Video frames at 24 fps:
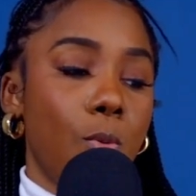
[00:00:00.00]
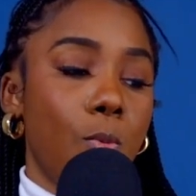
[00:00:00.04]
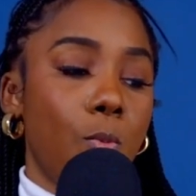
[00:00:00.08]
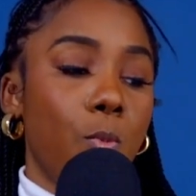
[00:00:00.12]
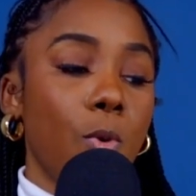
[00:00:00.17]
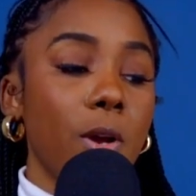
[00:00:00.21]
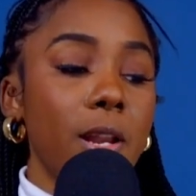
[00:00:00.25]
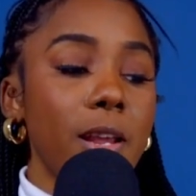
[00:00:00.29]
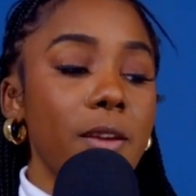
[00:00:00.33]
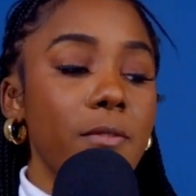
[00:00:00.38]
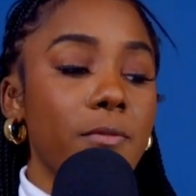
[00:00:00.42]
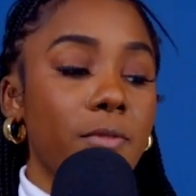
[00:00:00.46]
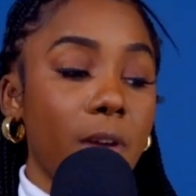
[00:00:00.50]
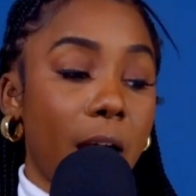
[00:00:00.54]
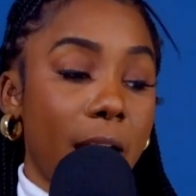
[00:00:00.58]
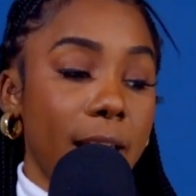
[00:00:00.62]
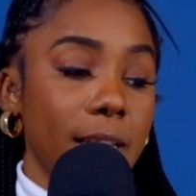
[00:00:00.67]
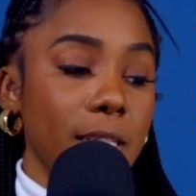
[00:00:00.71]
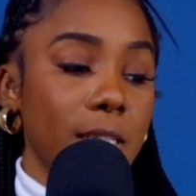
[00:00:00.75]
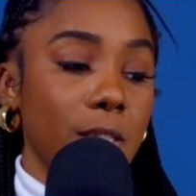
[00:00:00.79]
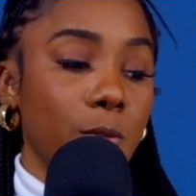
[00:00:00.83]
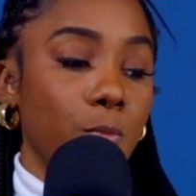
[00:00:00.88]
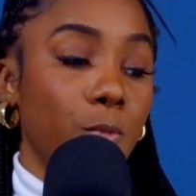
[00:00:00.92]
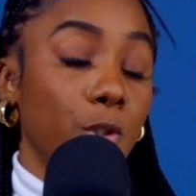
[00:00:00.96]
what
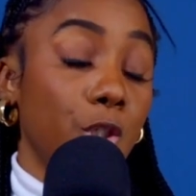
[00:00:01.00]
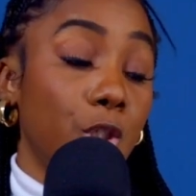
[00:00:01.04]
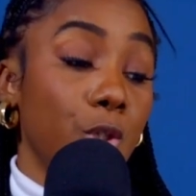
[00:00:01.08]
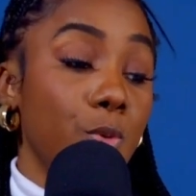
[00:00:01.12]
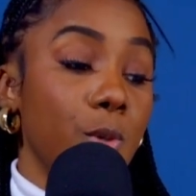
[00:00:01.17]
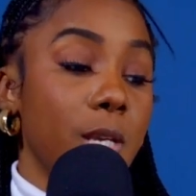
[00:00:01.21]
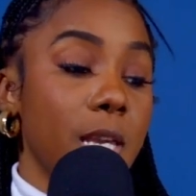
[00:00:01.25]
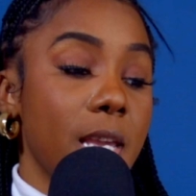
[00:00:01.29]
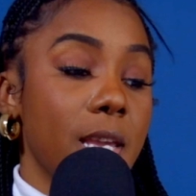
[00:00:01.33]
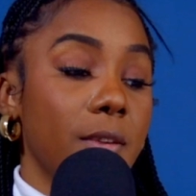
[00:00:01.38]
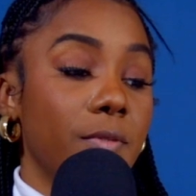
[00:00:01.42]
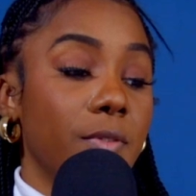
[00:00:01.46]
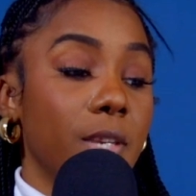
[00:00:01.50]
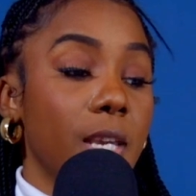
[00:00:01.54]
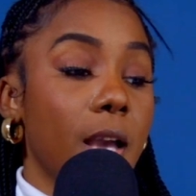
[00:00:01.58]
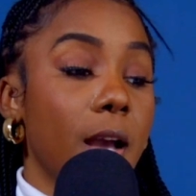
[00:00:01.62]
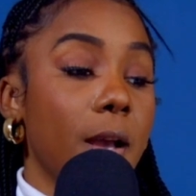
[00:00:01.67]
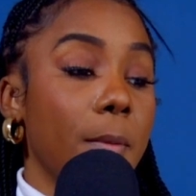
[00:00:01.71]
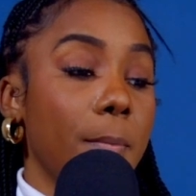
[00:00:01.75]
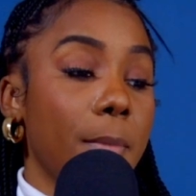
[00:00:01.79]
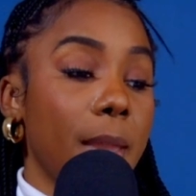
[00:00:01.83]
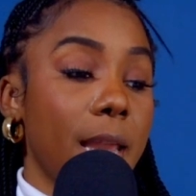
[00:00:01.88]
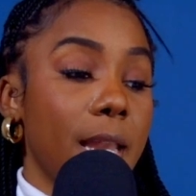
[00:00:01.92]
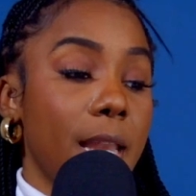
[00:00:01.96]
advice would you give
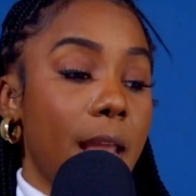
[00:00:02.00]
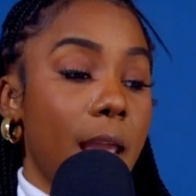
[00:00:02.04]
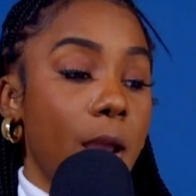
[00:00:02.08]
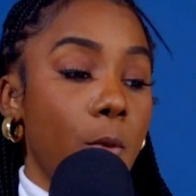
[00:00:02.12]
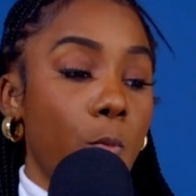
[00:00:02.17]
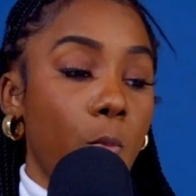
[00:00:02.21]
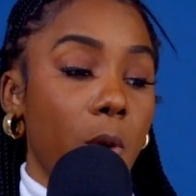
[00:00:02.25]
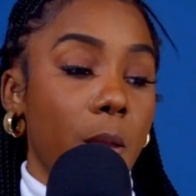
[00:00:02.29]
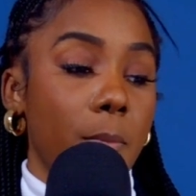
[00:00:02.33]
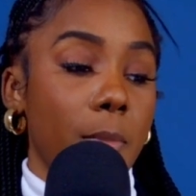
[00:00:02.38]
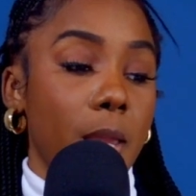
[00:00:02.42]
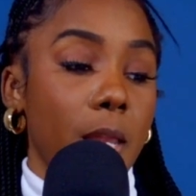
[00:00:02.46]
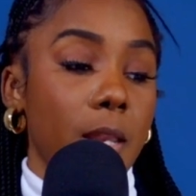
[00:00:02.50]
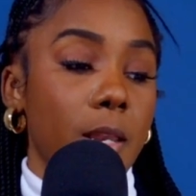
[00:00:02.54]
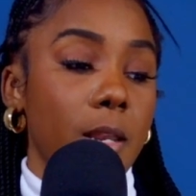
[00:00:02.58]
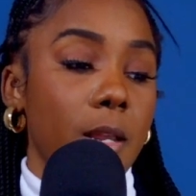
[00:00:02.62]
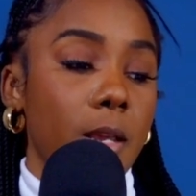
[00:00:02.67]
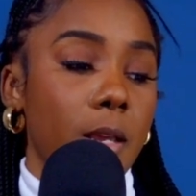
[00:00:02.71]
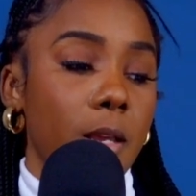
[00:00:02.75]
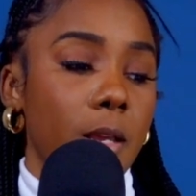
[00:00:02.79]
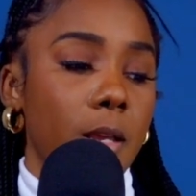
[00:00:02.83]
young men and women?